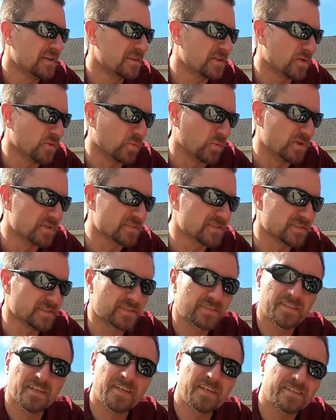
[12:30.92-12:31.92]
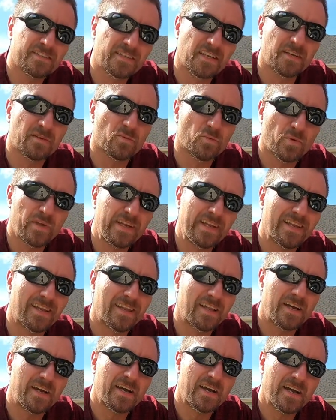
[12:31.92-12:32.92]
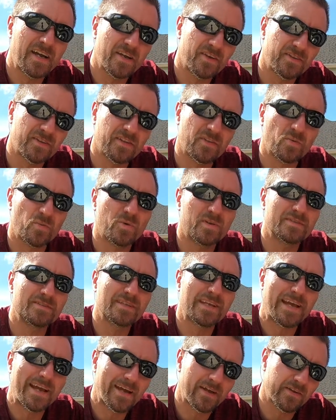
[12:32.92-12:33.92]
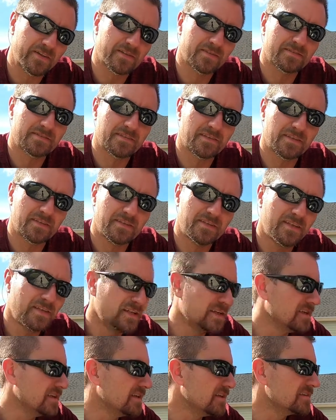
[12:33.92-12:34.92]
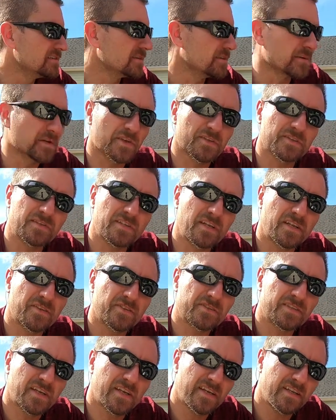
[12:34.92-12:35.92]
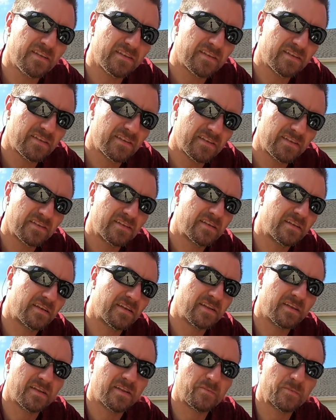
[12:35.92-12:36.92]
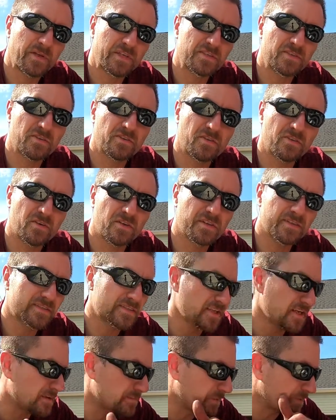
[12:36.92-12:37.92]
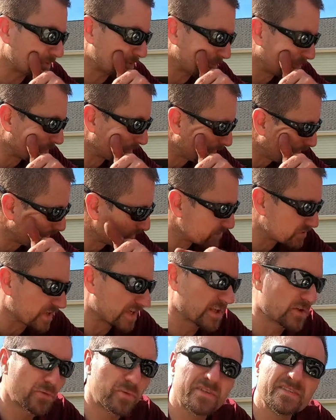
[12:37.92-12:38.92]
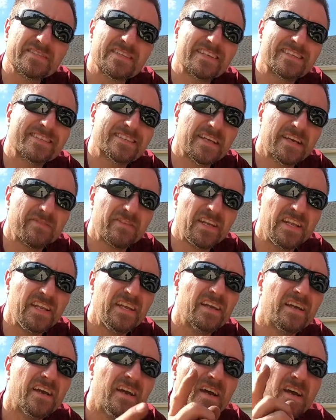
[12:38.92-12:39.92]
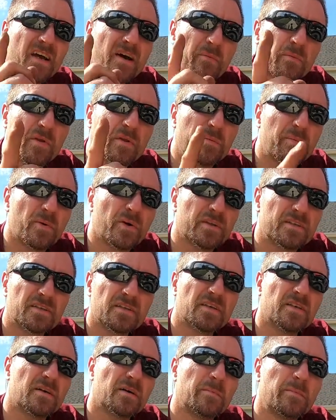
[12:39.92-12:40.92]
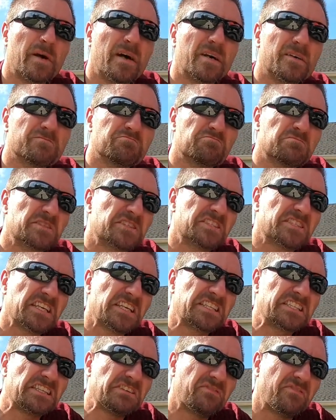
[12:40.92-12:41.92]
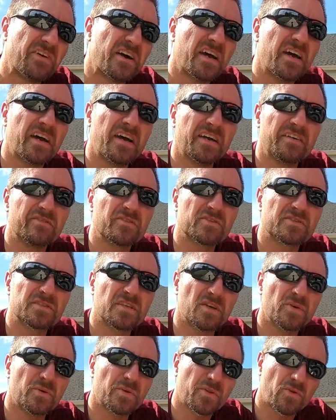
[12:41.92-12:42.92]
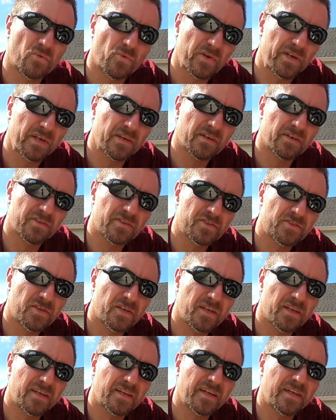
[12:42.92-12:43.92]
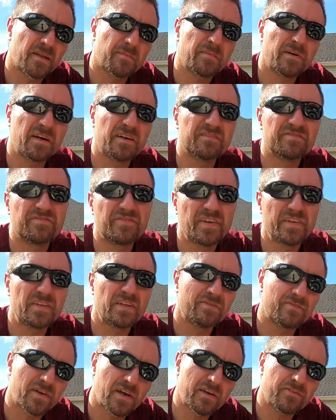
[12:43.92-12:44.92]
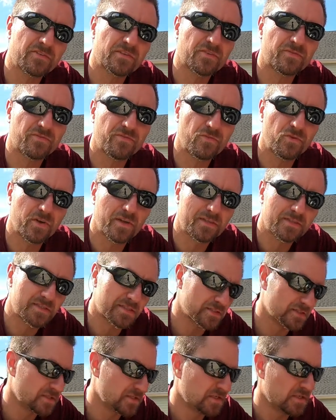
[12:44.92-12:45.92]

the ones in the sun is gonna read a lot higher than the ones out of the sun. So I'm gonna go to the other side and make sure they're all the same. I wanna put all the trailer ones at 70. I'm gonna put uh, about 65 or so in the rear of the truck and about 55 in the front.